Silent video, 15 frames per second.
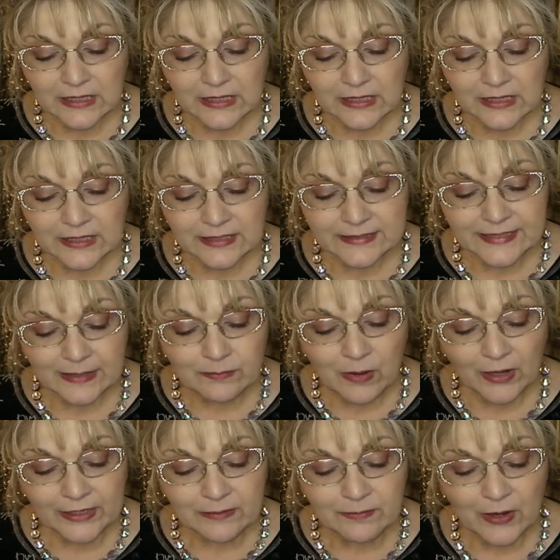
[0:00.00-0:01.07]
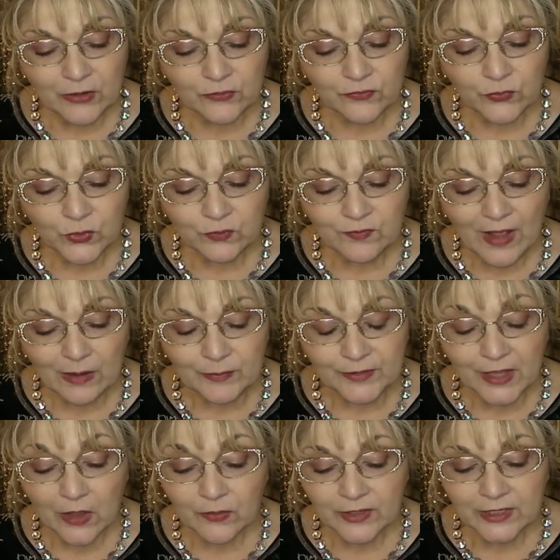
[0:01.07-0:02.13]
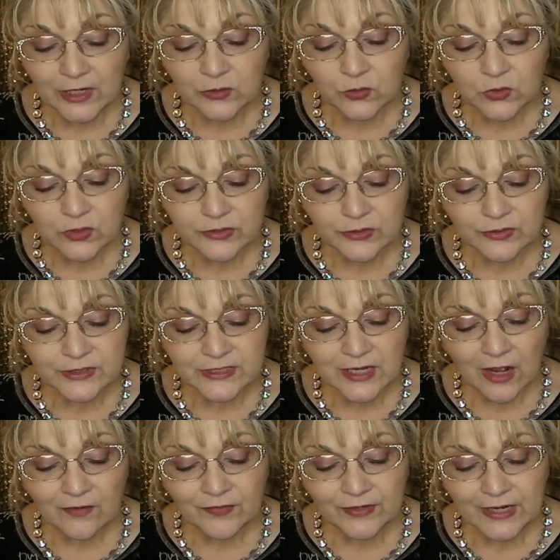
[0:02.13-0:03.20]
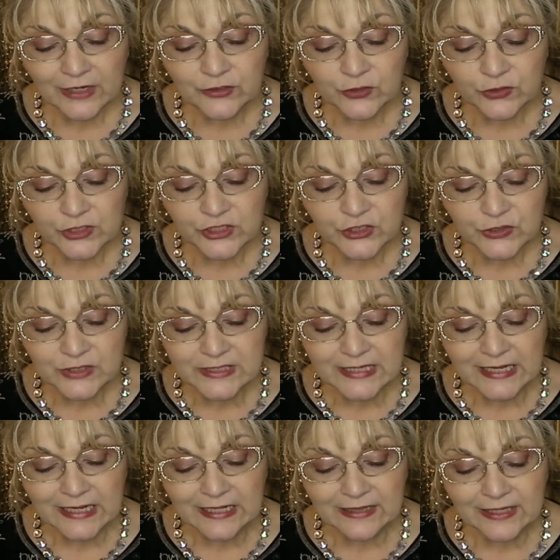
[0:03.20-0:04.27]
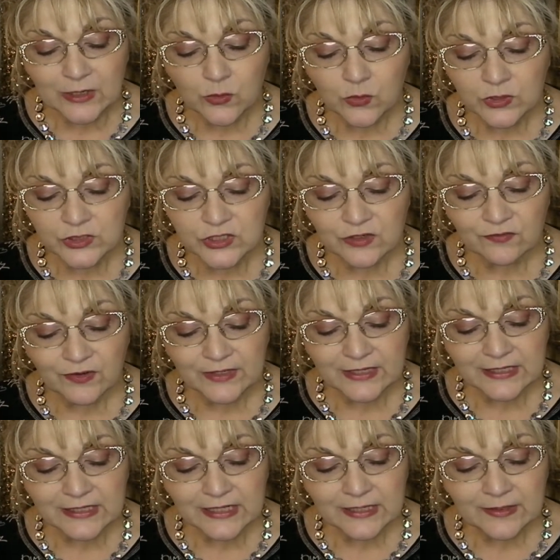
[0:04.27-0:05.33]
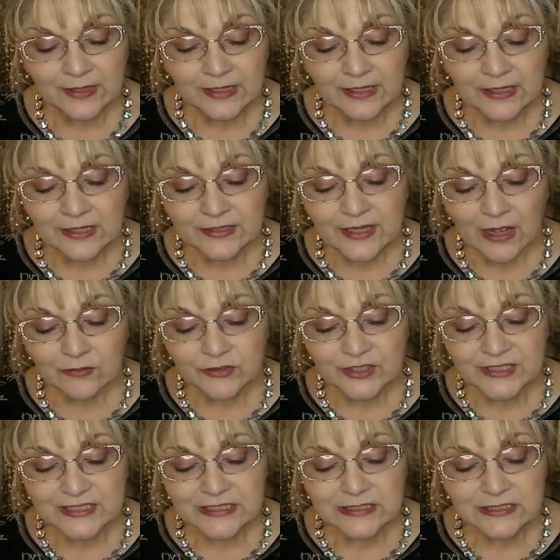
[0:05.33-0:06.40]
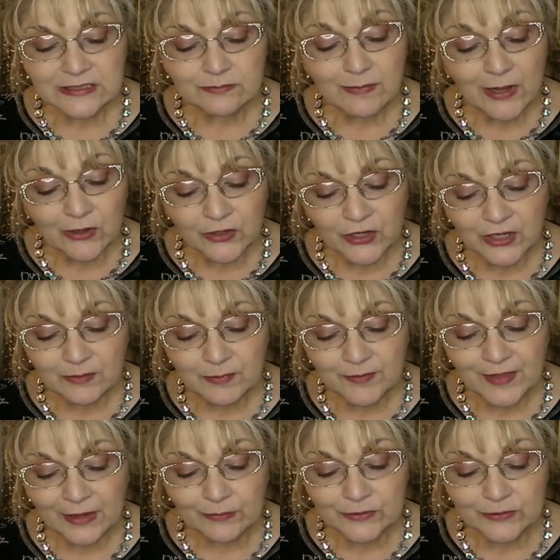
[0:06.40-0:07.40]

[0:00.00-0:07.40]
it is a body butter fortified with coconut oil to soften and nourish your skin. The orange and vanilla don't just smell good, but they